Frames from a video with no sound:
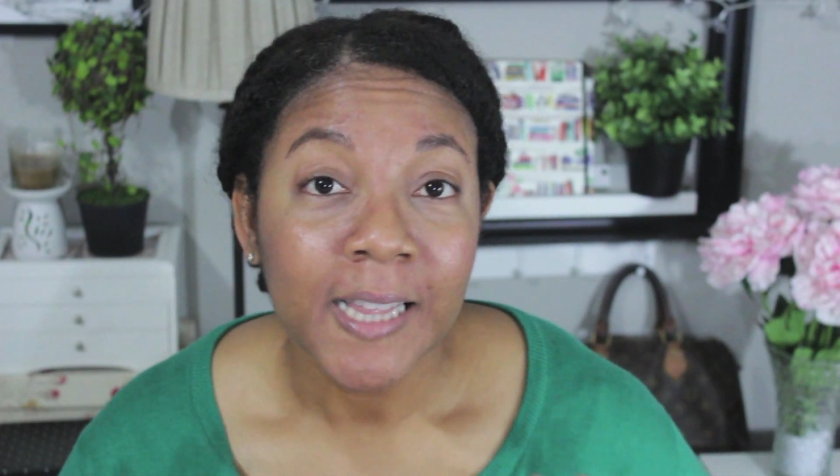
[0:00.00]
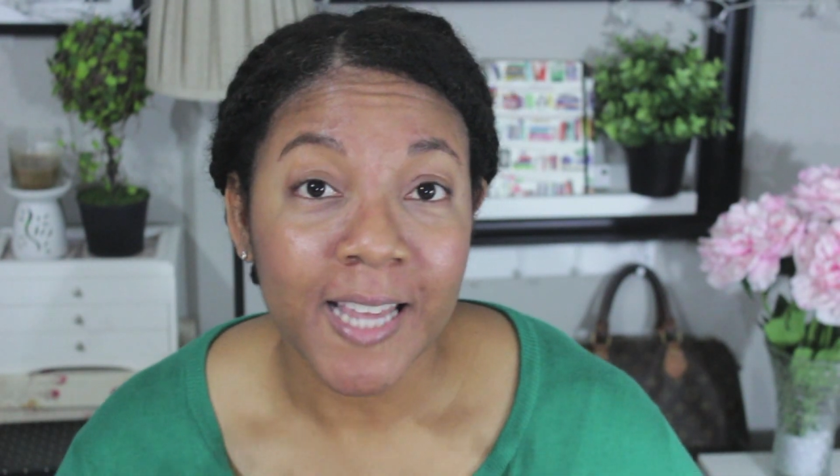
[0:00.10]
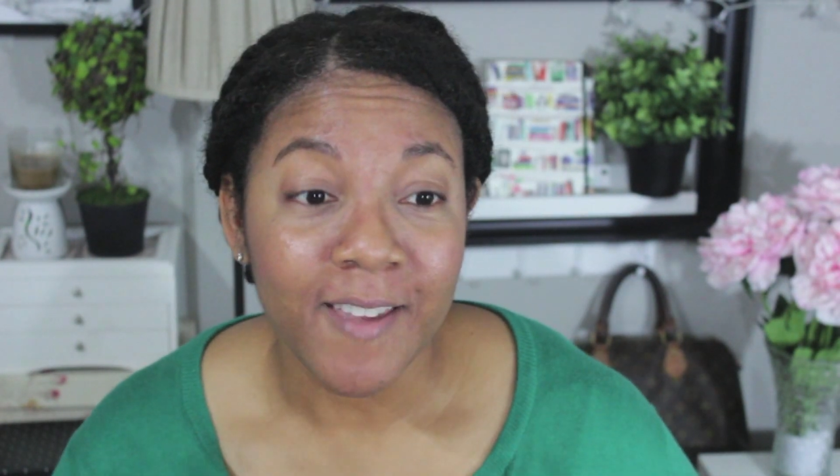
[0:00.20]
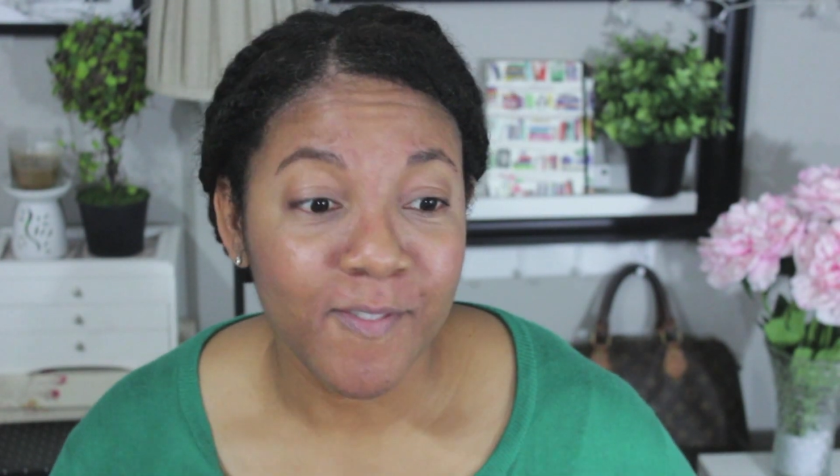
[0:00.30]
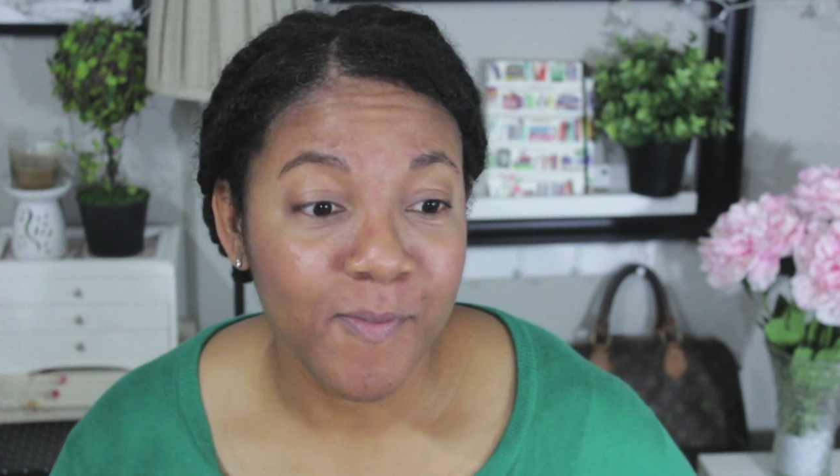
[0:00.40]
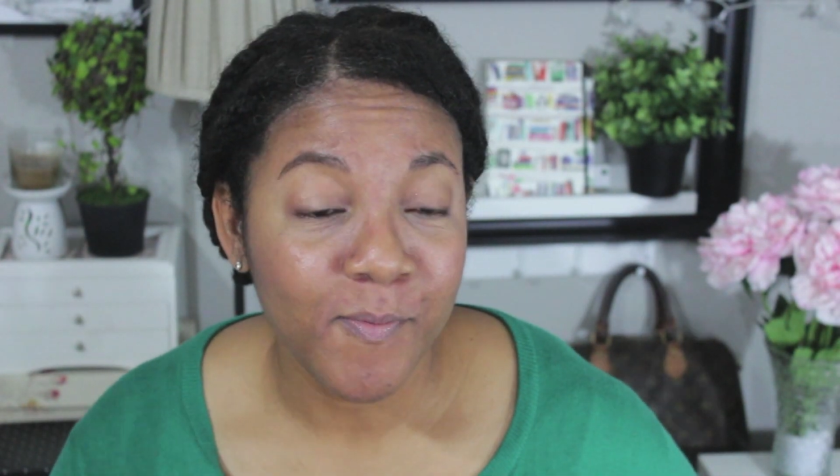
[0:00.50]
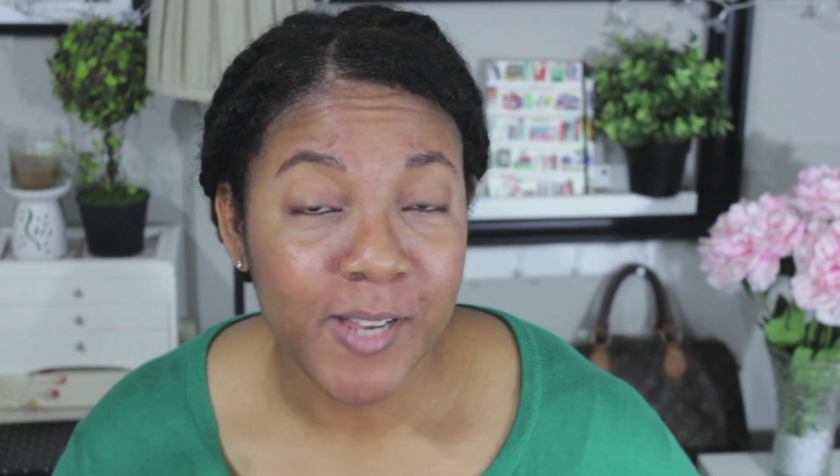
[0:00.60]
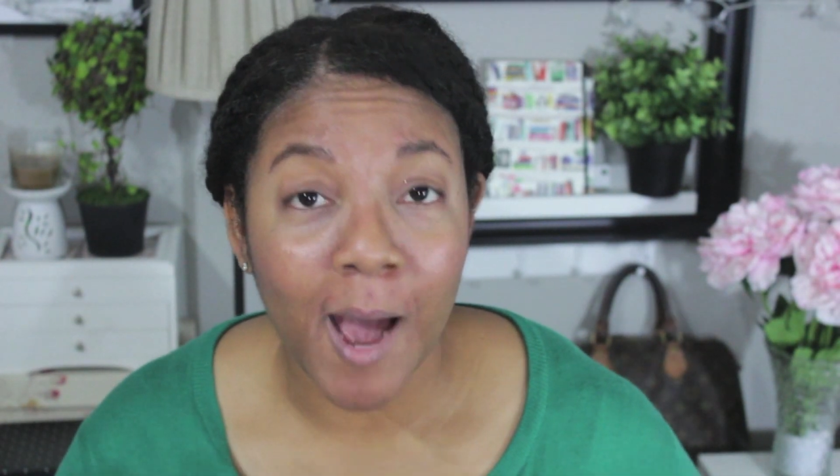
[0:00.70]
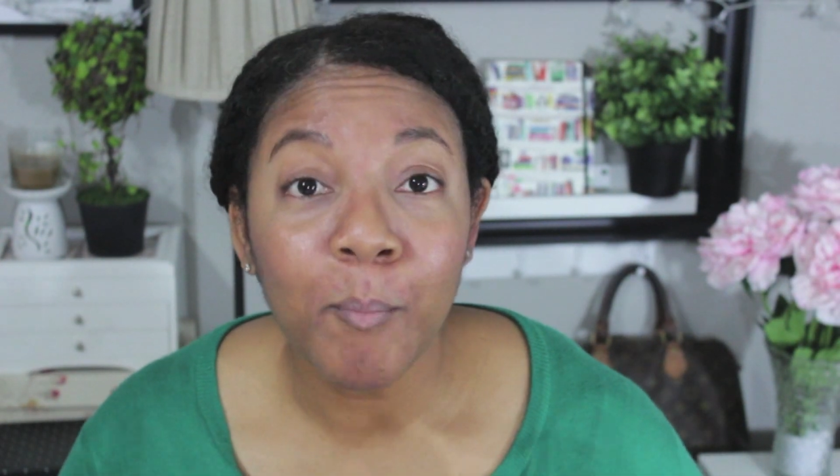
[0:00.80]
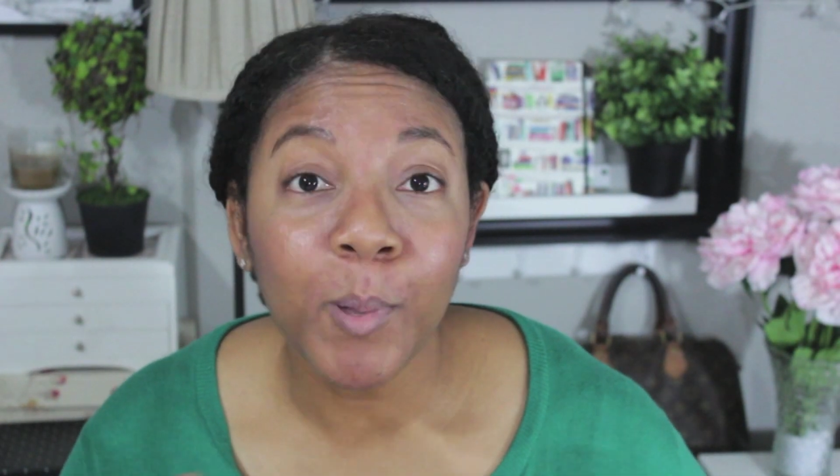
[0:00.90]
leave
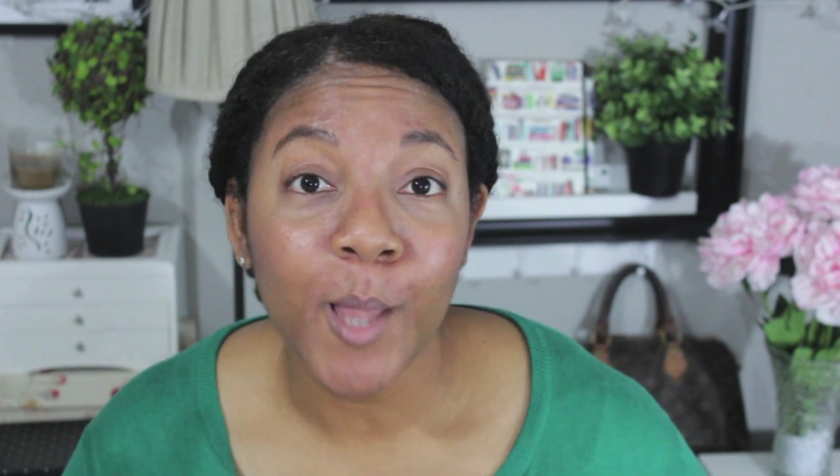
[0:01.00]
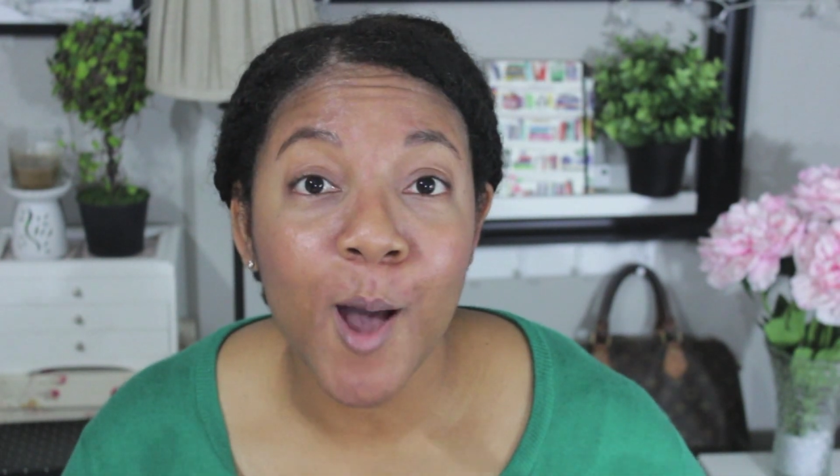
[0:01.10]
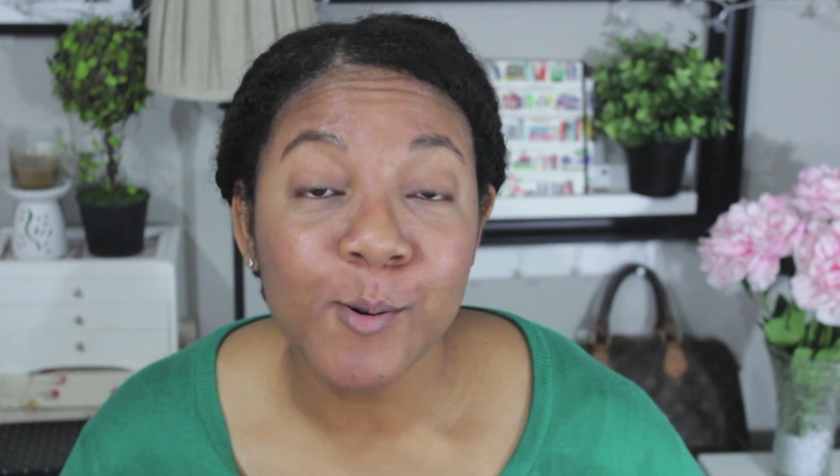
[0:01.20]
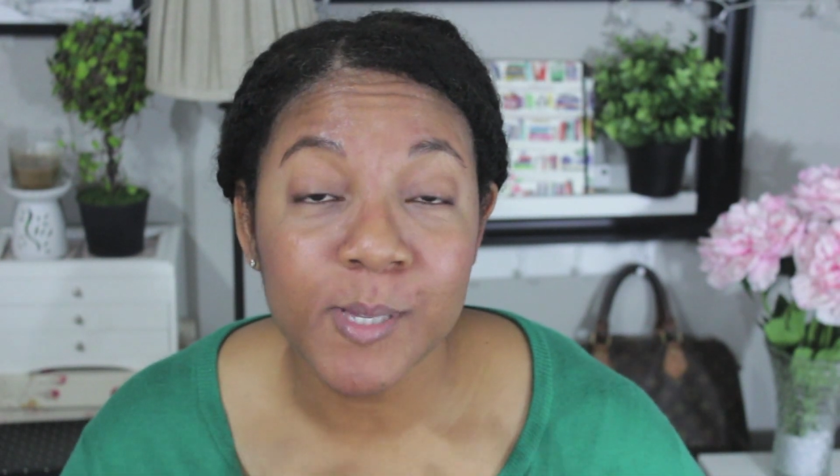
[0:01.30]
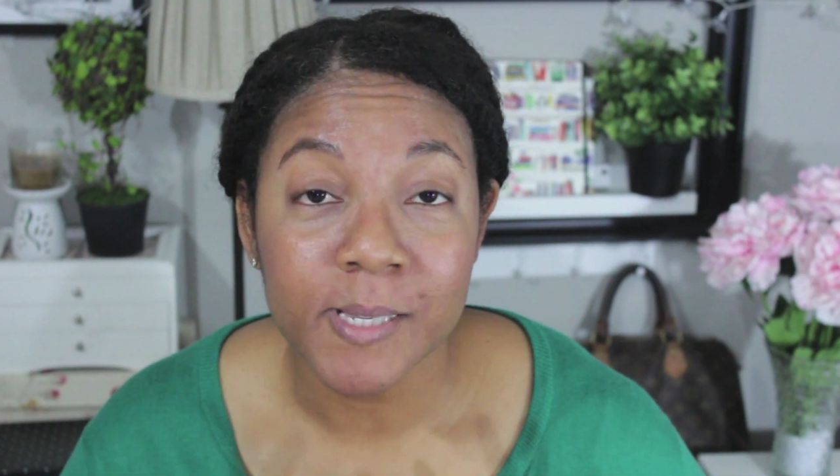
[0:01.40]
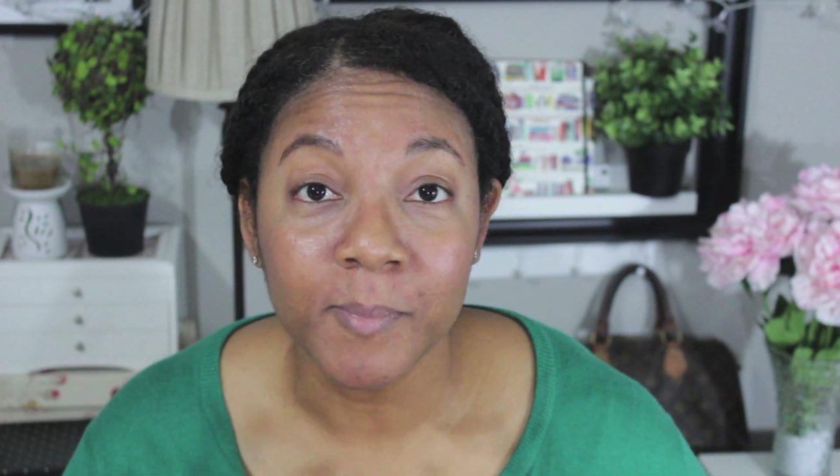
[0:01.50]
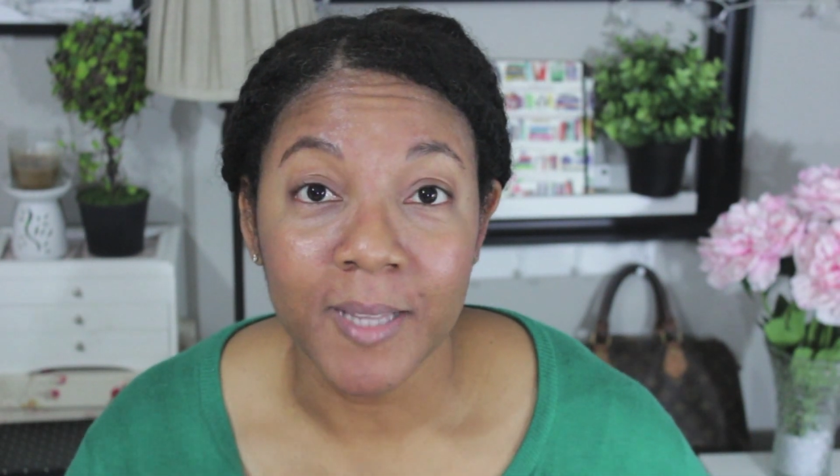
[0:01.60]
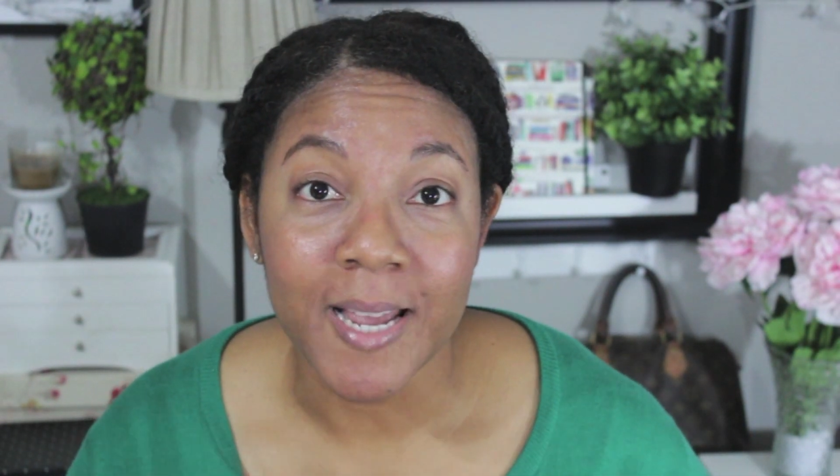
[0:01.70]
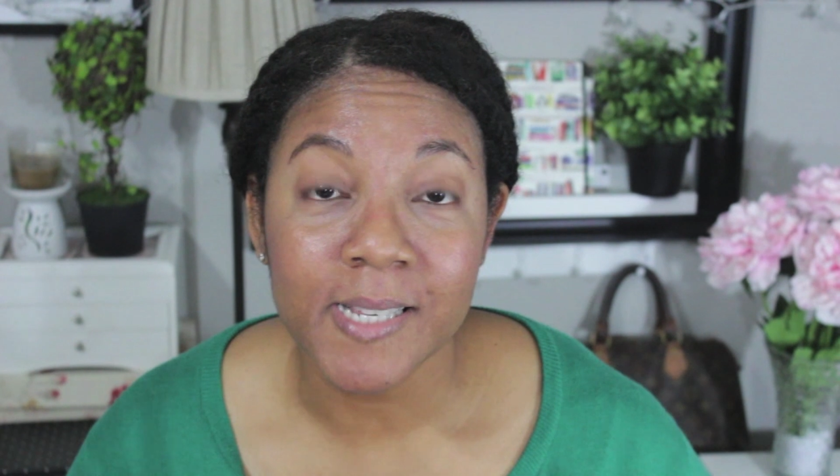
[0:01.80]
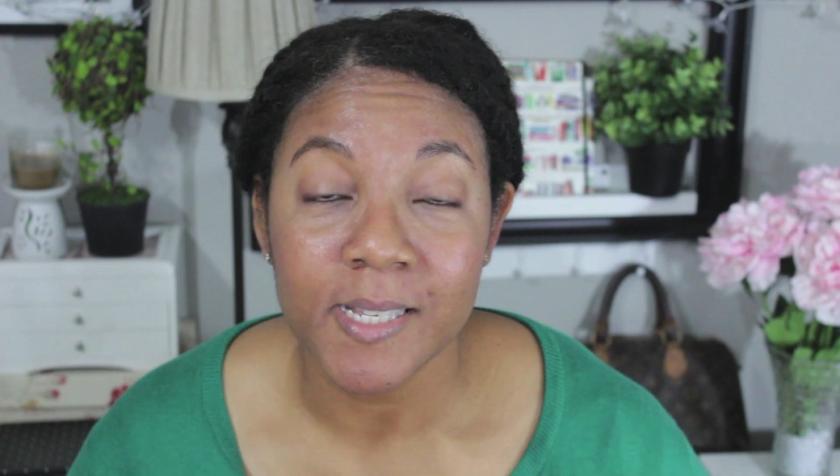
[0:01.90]
down below some
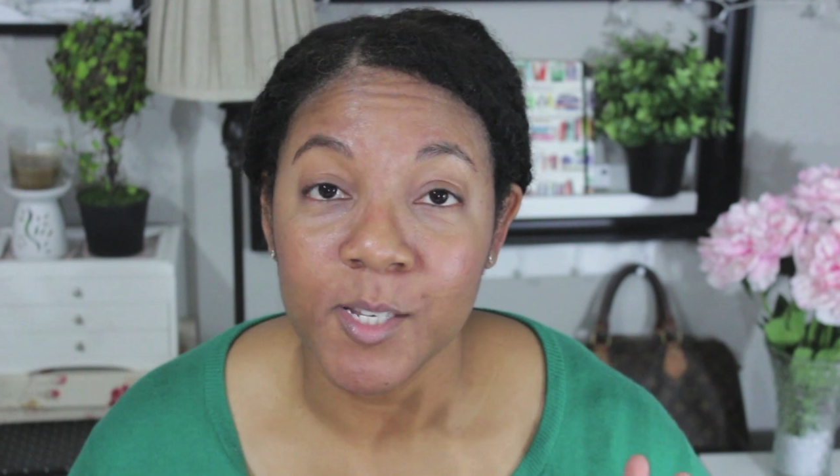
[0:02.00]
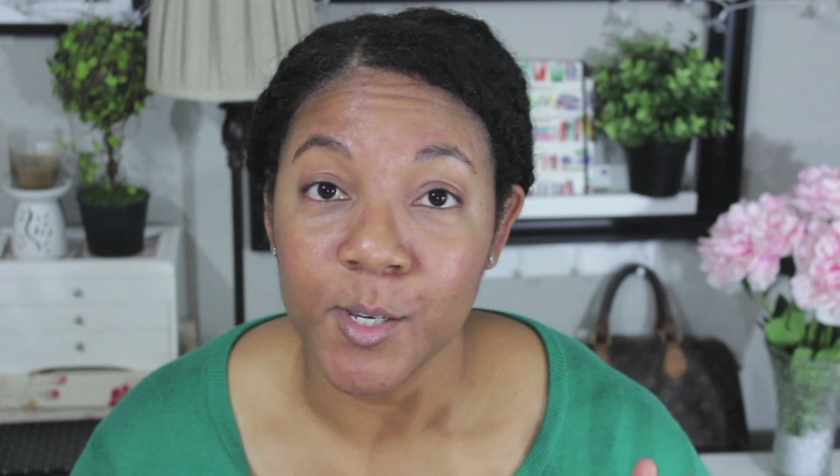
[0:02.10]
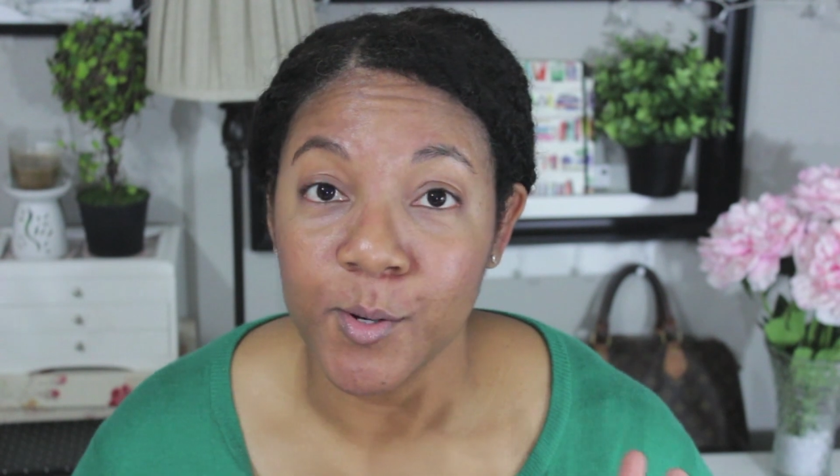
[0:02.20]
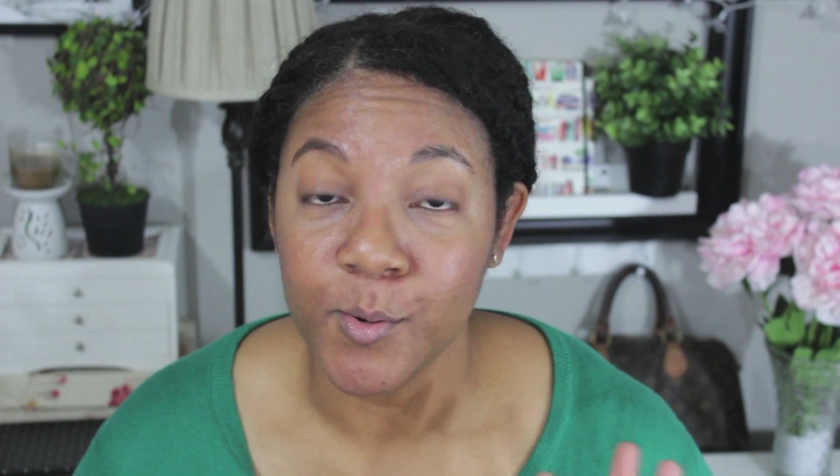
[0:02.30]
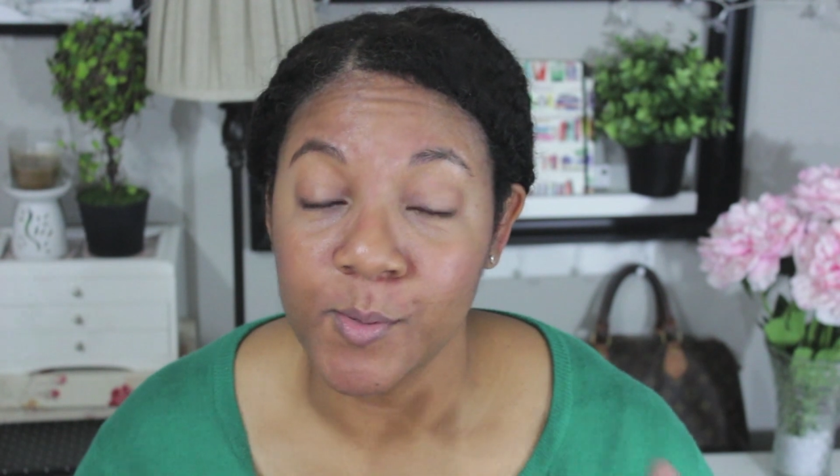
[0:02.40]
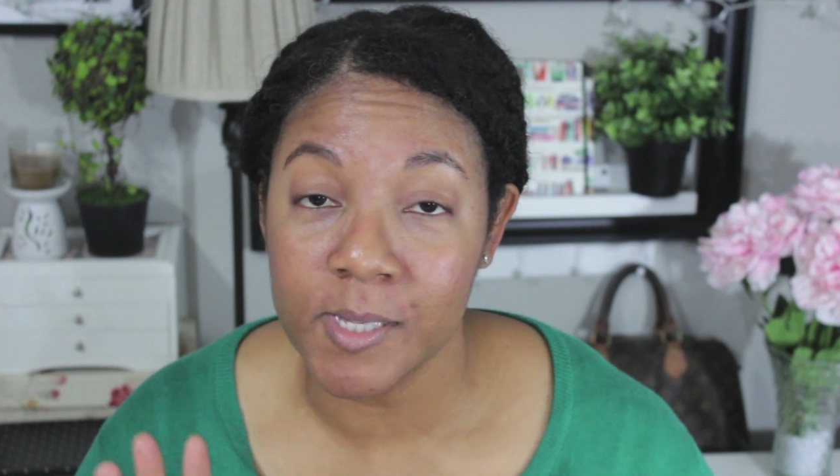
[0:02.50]
links to